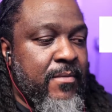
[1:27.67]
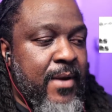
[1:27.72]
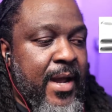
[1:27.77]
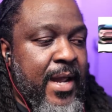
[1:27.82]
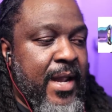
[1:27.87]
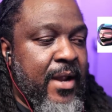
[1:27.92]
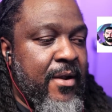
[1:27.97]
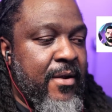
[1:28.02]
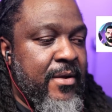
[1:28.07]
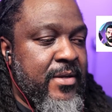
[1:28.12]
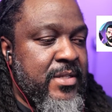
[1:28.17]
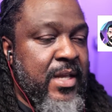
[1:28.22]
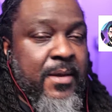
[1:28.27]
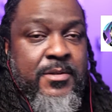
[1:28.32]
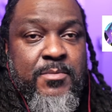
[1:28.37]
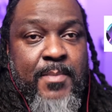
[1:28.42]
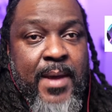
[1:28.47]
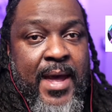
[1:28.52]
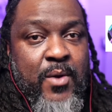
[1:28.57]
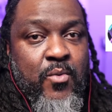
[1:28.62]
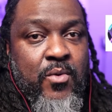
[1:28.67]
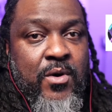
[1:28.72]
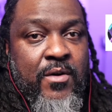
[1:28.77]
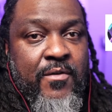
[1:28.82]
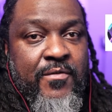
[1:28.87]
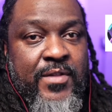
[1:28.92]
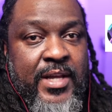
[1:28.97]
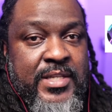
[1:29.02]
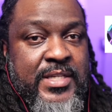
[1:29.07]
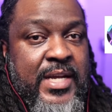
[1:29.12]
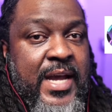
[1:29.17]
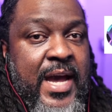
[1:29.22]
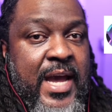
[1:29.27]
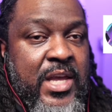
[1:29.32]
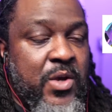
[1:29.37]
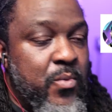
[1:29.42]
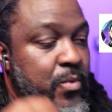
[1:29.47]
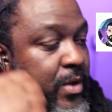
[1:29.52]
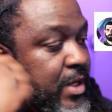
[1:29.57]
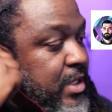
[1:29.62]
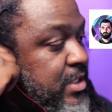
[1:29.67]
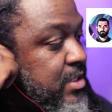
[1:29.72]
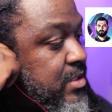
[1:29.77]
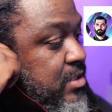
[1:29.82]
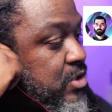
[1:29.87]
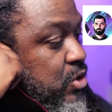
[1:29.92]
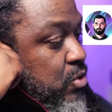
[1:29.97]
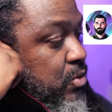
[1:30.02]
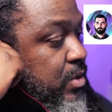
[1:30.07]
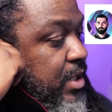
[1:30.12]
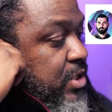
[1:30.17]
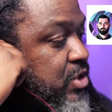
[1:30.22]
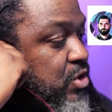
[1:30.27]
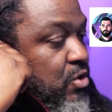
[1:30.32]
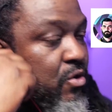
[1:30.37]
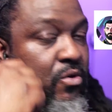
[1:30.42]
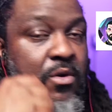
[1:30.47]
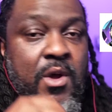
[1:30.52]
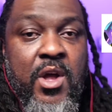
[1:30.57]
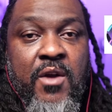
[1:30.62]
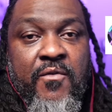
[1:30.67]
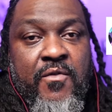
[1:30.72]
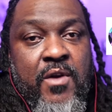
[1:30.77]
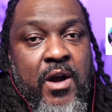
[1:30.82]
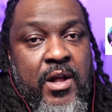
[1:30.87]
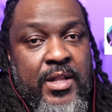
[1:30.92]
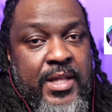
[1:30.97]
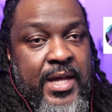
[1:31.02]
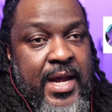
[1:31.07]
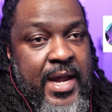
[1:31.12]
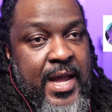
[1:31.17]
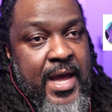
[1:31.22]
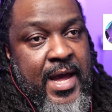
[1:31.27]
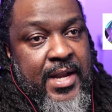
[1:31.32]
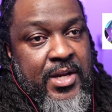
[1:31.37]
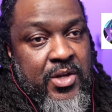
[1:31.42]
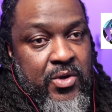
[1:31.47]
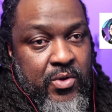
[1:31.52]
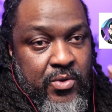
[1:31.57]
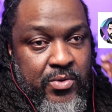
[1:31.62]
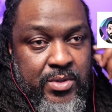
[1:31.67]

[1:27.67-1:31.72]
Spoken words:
here. His name's Matt Wolf. That's the guy you want to tune into for all the AI news.